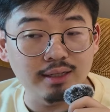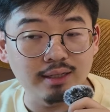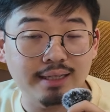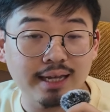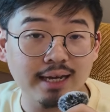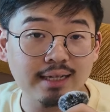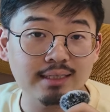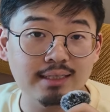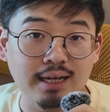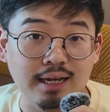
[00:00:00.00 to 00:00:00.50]
the
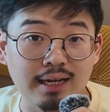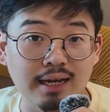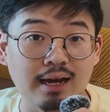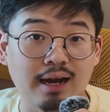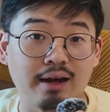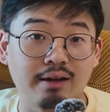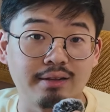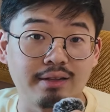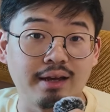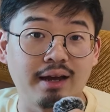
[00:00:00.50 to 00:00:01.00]
decks that
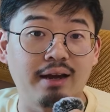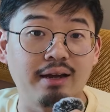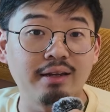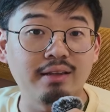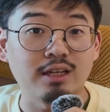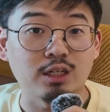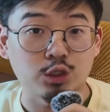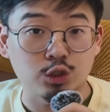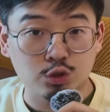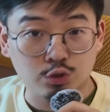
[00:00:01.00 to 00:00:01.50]
they are
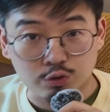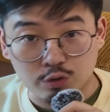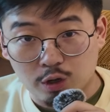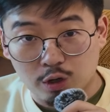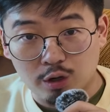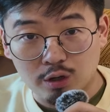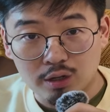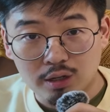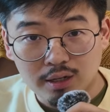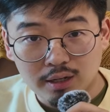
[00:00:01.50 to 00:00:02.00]
in are
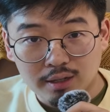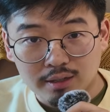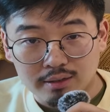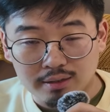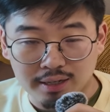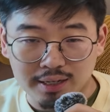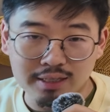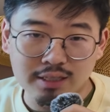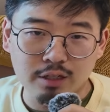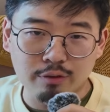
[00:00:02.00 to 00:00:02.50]
strong,
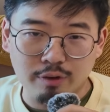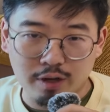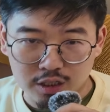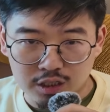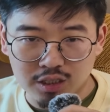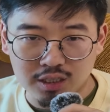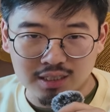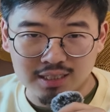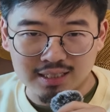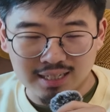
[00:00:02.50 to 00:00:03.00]
the
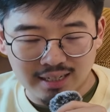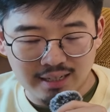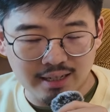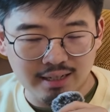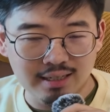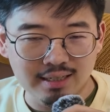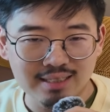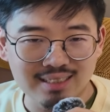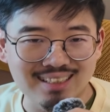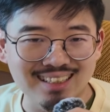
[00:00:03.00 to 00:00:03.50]
interaction is
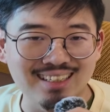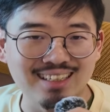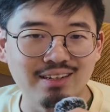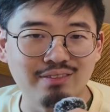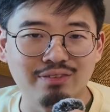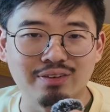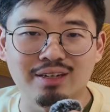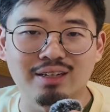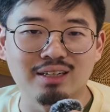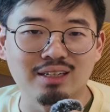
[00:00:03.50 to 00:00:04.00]
clearly
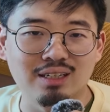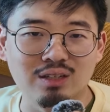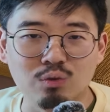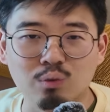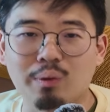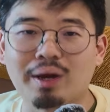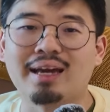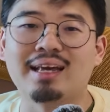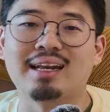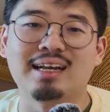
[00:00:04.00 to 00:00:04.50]
significantly
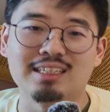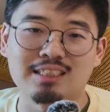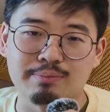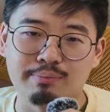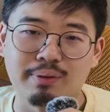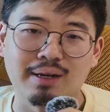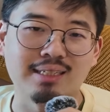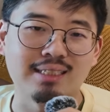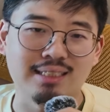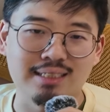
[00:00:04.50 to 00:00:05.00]
way less
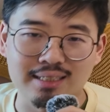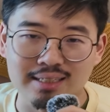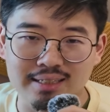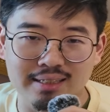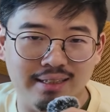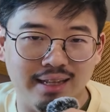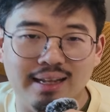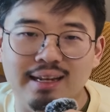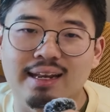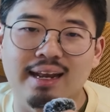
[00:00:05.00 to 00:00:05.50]

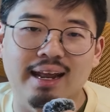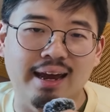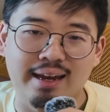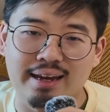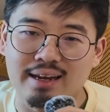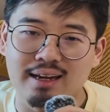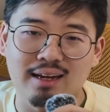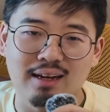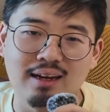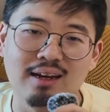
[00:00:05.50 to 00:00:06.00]
busted than
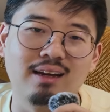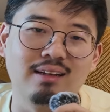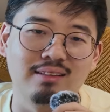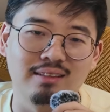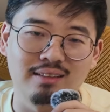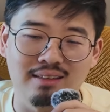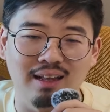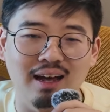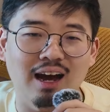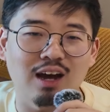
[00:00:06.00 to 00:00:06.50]
like
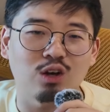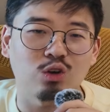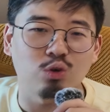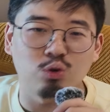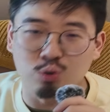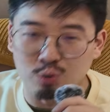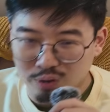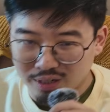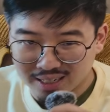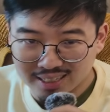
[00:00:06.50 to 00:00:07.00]

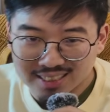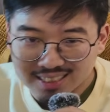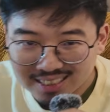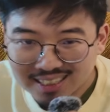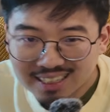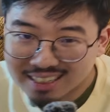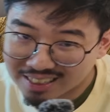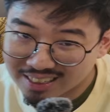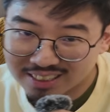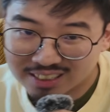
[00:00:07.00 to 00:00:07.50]
Akut and
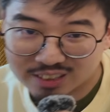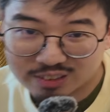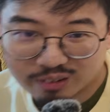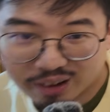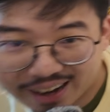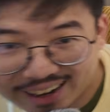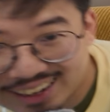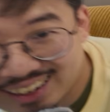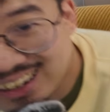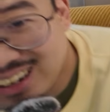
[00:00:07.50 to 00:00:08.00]
Singers,
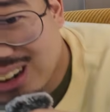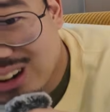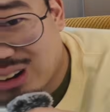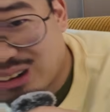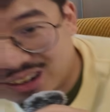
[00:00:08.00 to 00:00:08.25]
right?